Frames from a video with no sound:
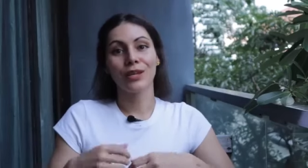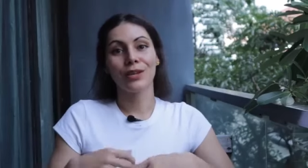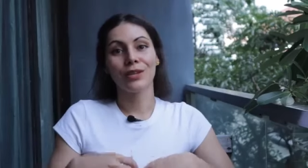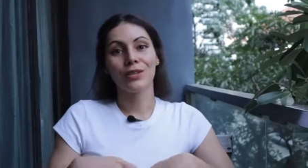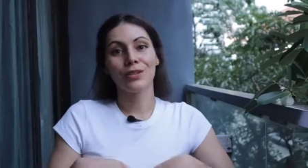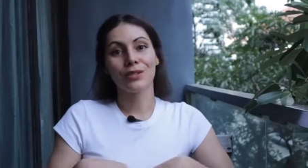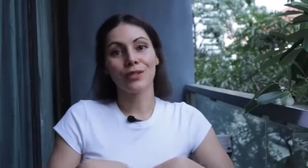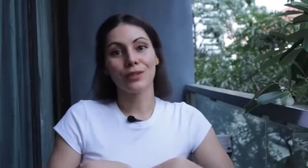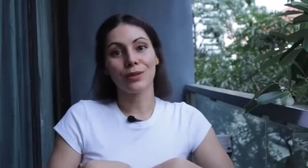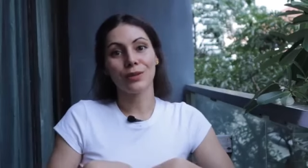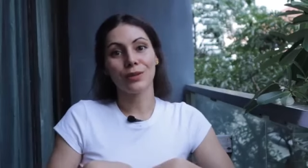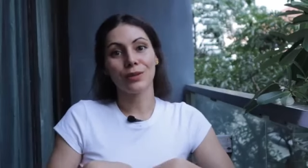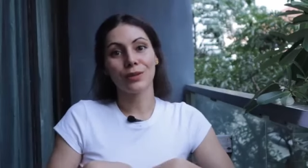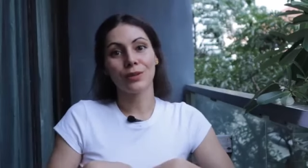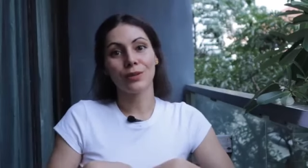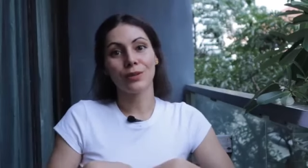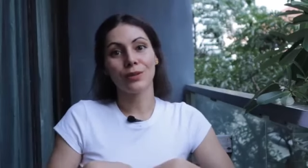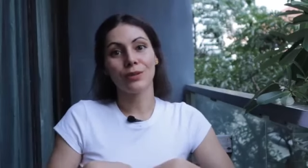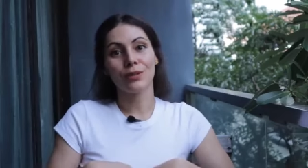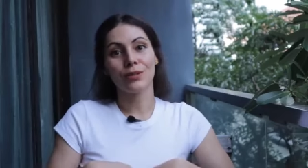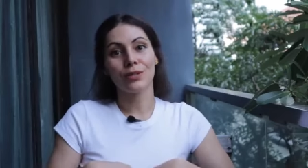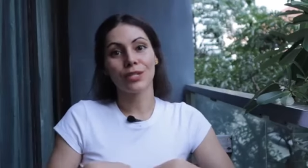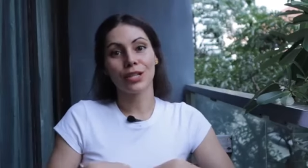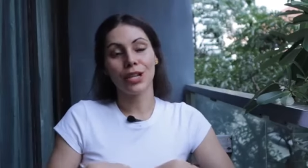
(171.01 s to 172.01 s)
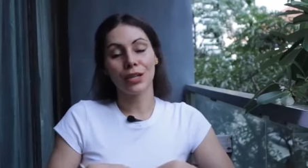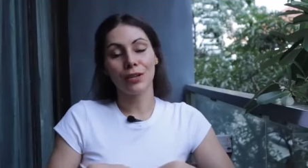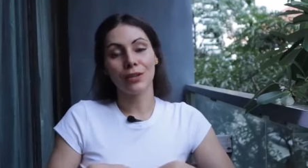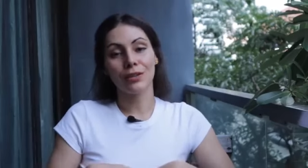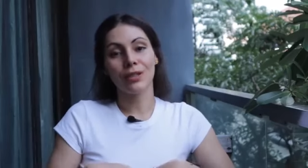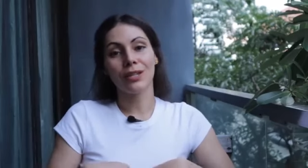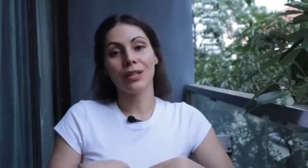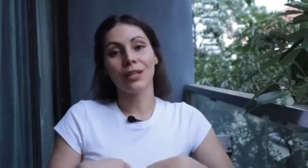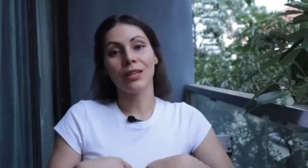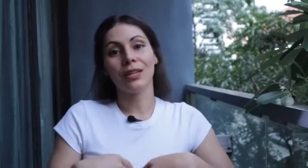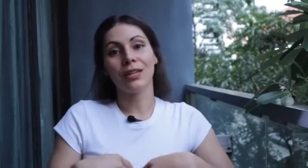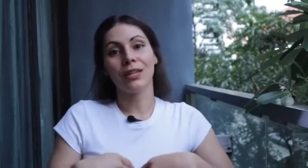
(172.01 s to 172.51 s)
So
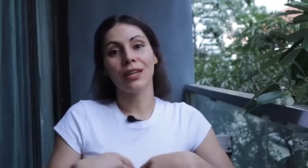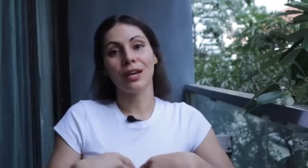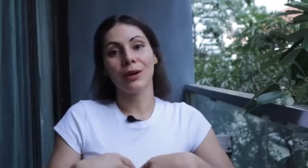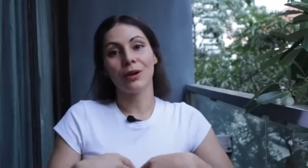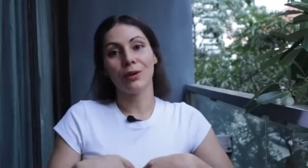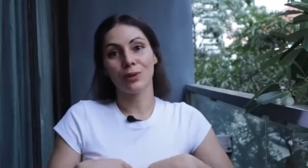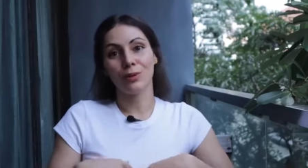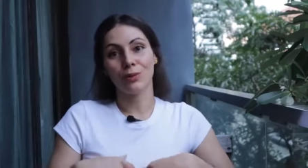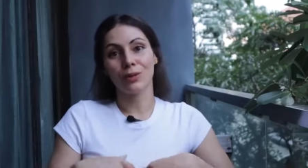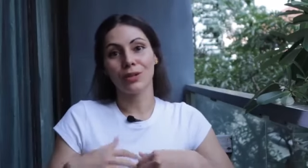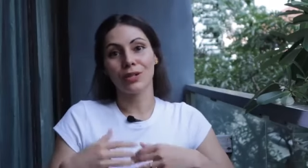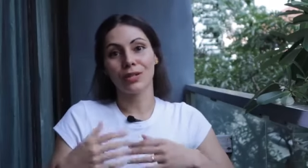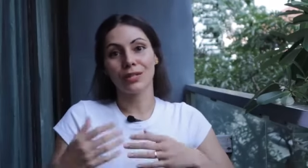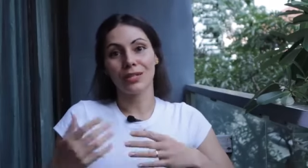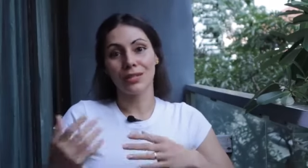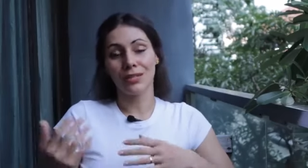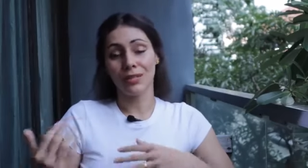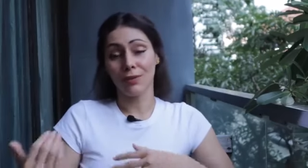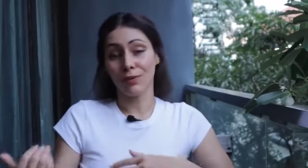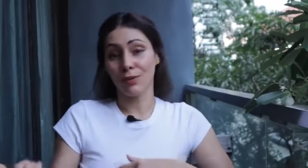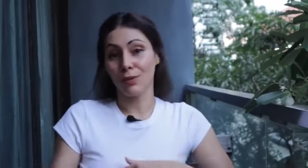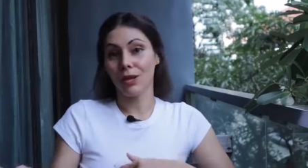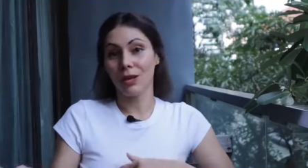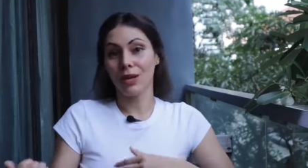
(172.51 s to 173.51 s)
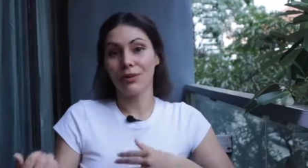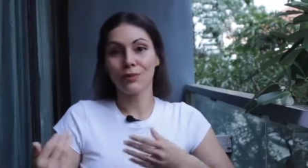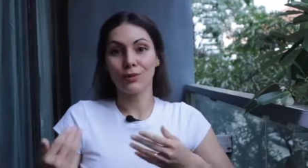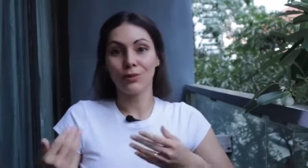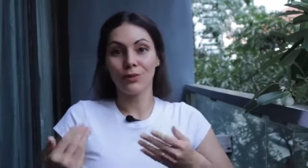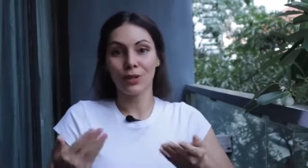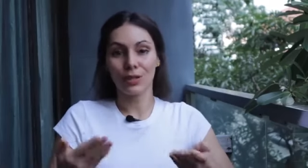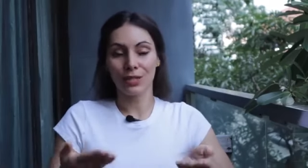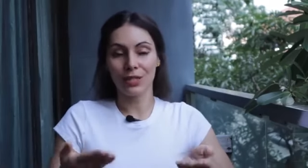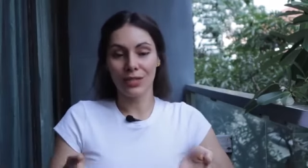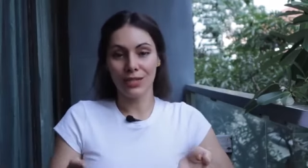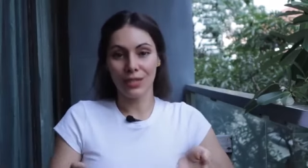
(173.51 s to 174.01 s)
generally how it works is if you ever
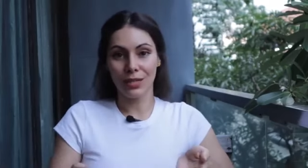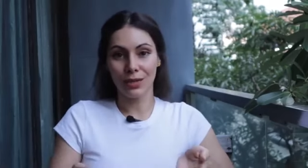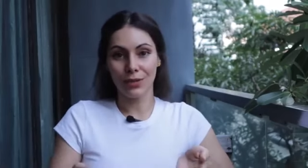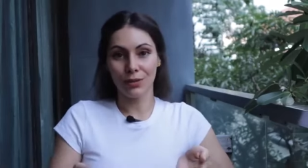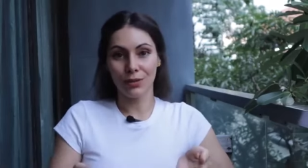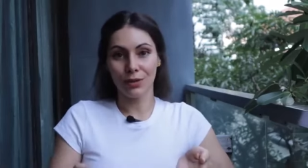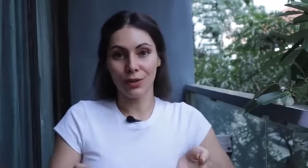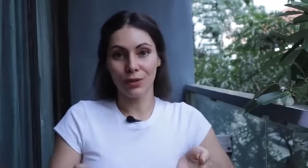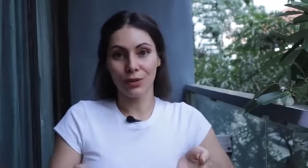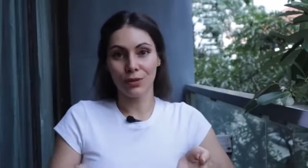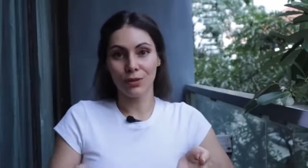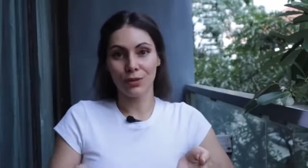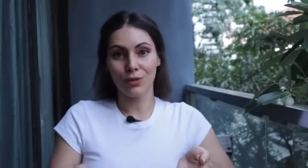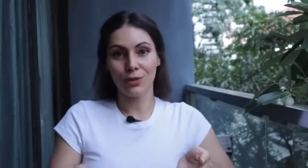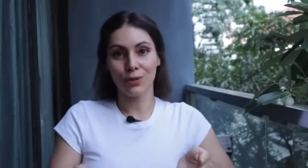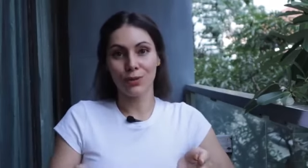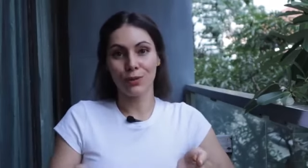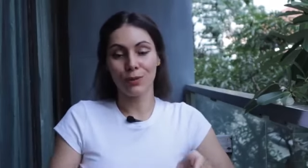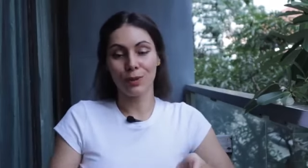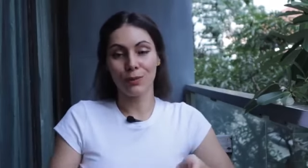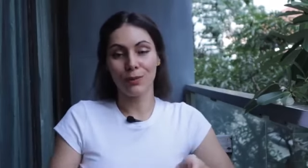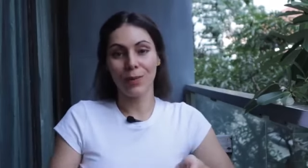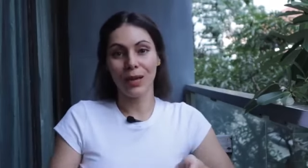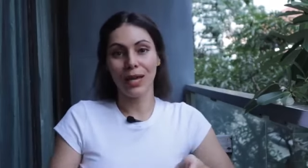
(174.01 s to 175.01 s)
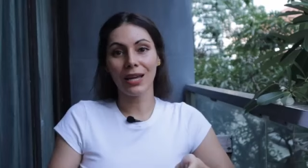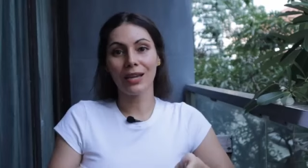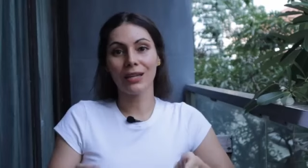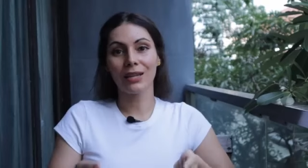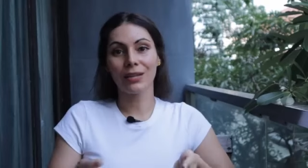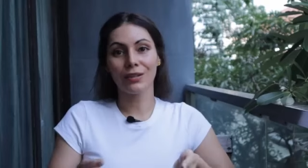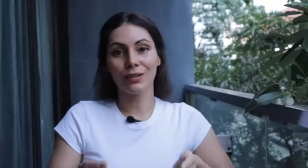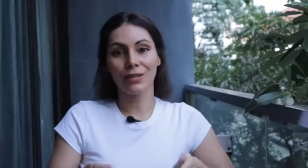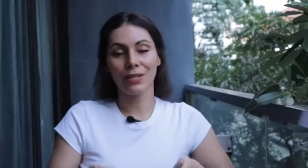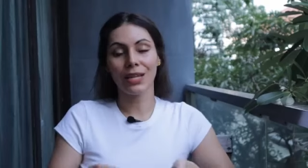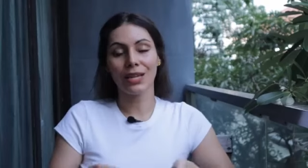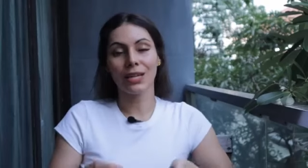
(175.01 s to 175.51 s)
want to sell the gold jewelry back,
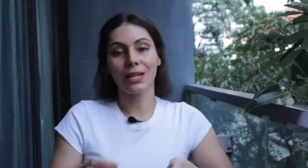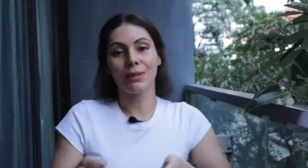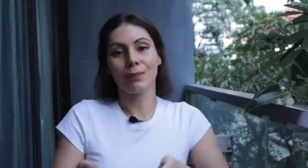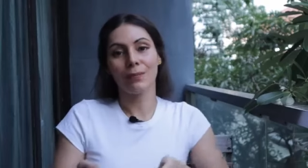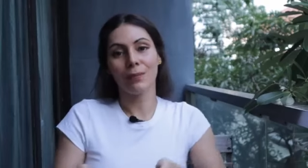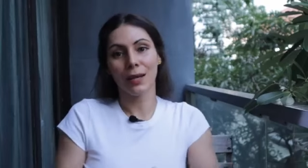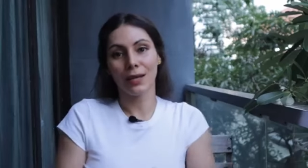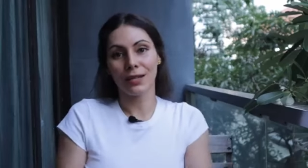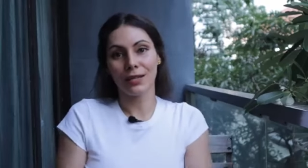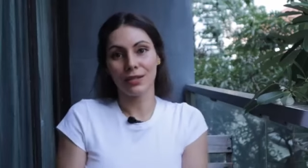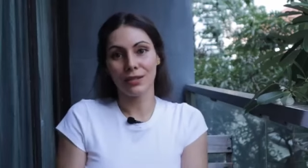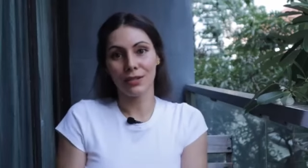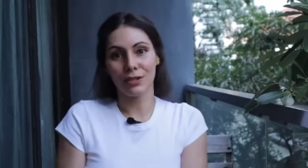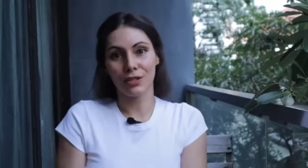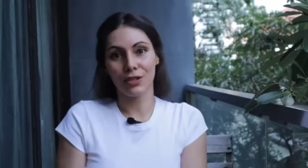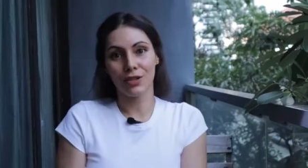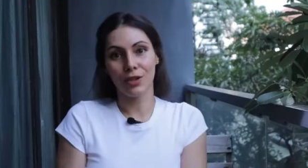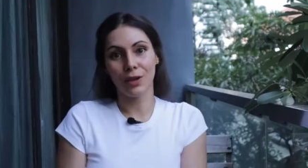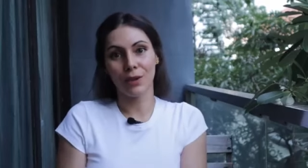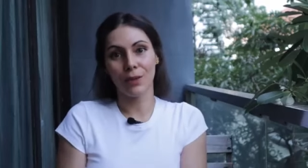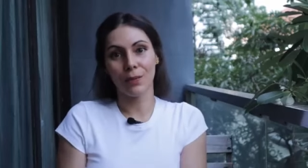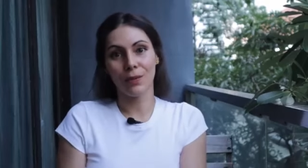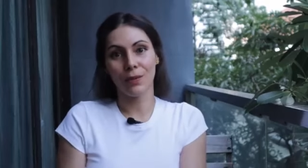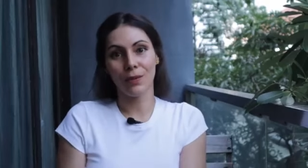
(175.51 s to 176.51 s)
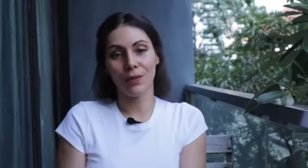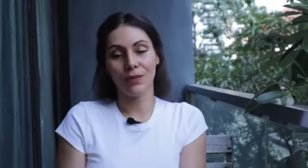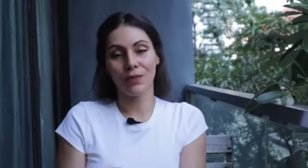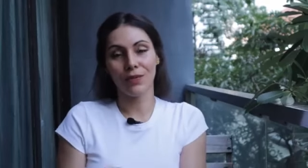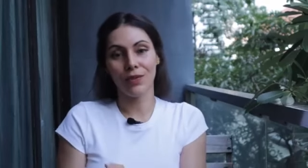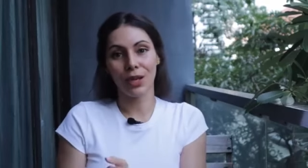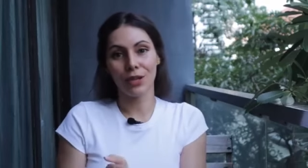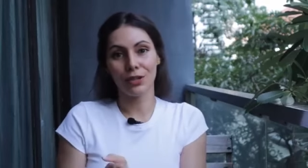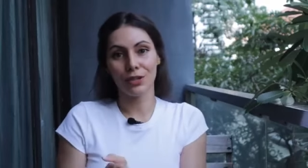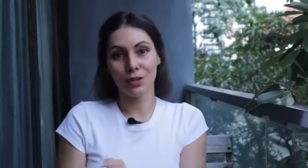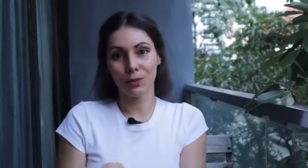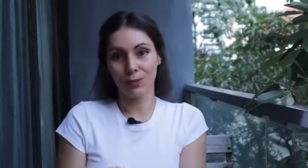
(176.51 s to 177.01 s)
you take it back to the shop
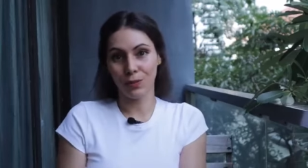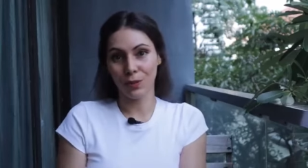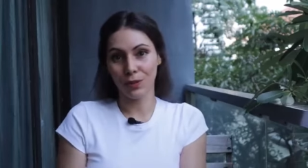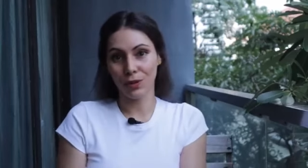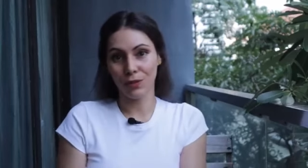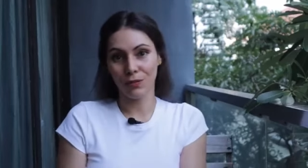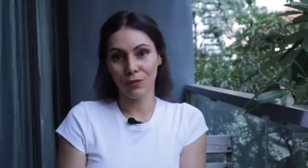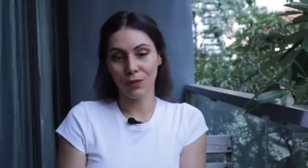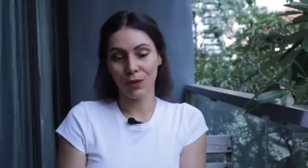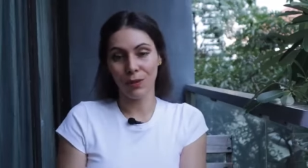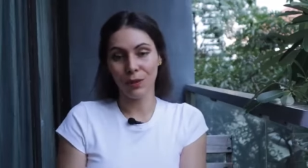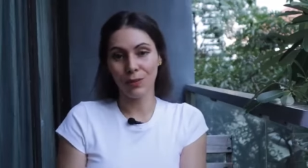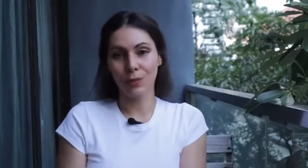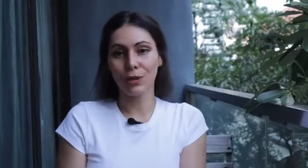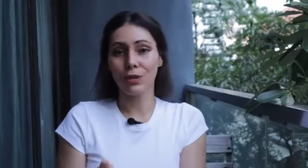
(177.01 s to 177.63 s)
that you bought it from.